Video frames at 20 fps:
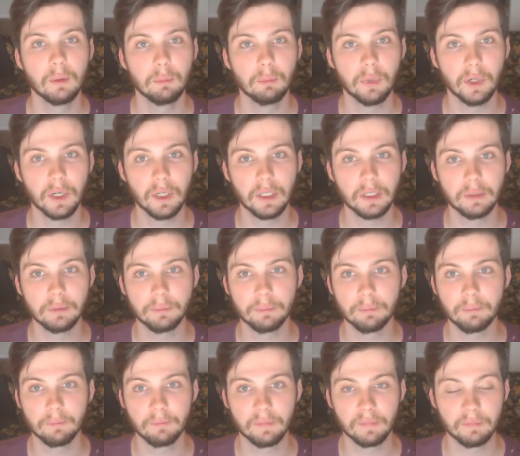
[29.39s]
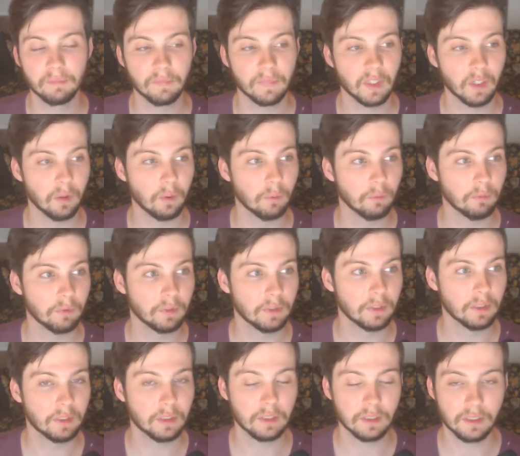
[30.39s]
But
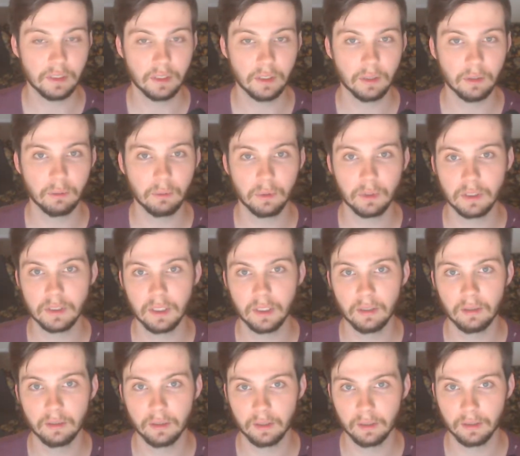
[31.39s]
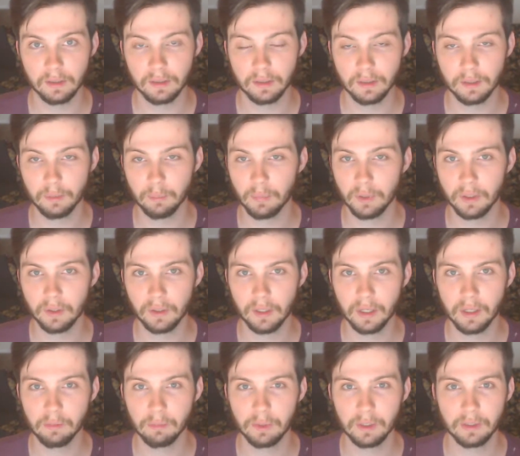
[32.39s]
hopefully this uh, works out and I can get a better
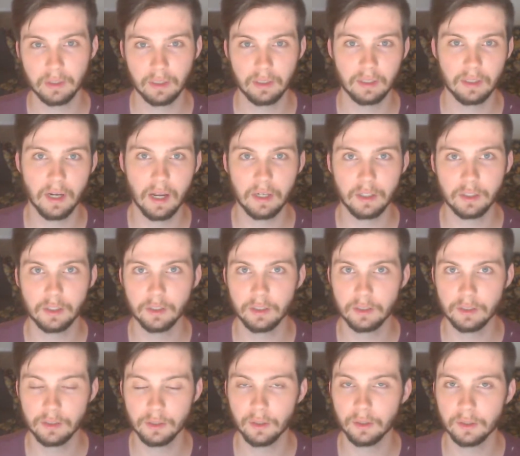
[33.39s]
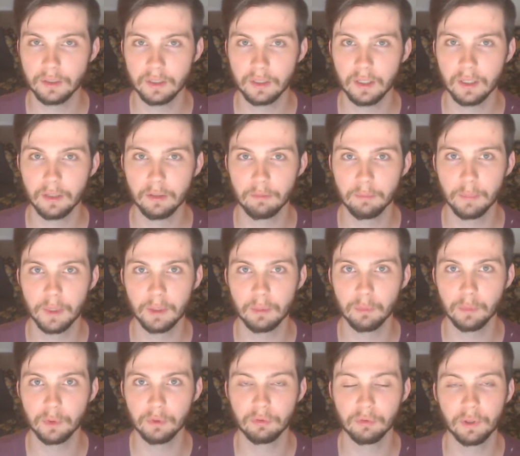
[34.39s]
camera and I can actually start to kind of make
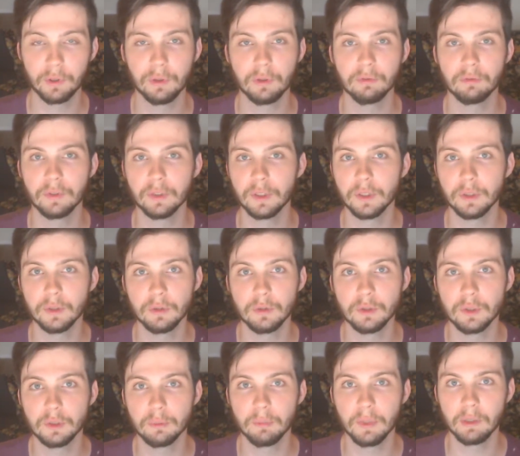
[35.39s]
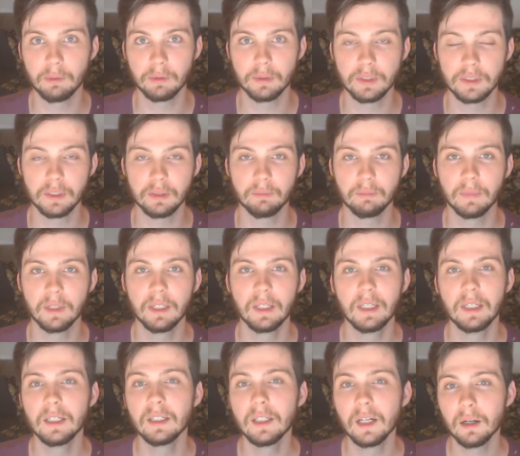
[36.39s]
more frequent videos and maybe some
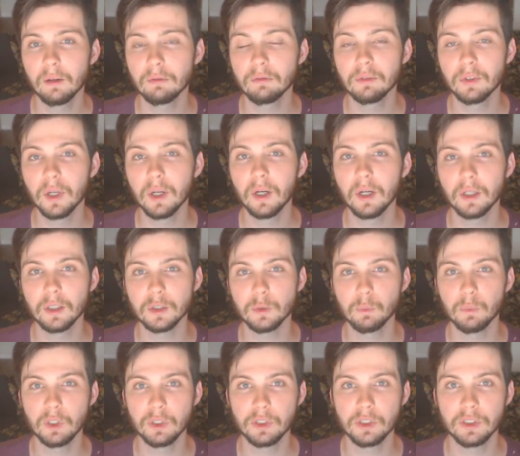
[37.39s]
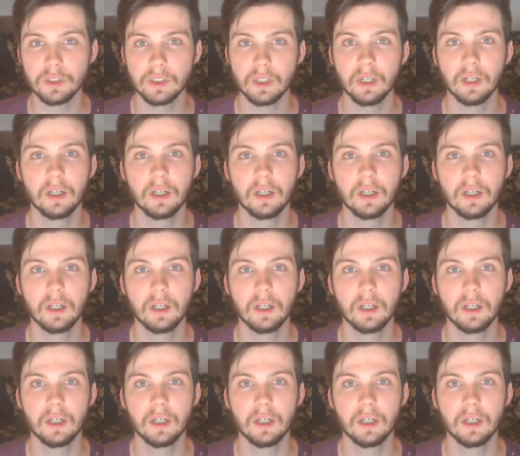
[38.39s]
not vlogs but just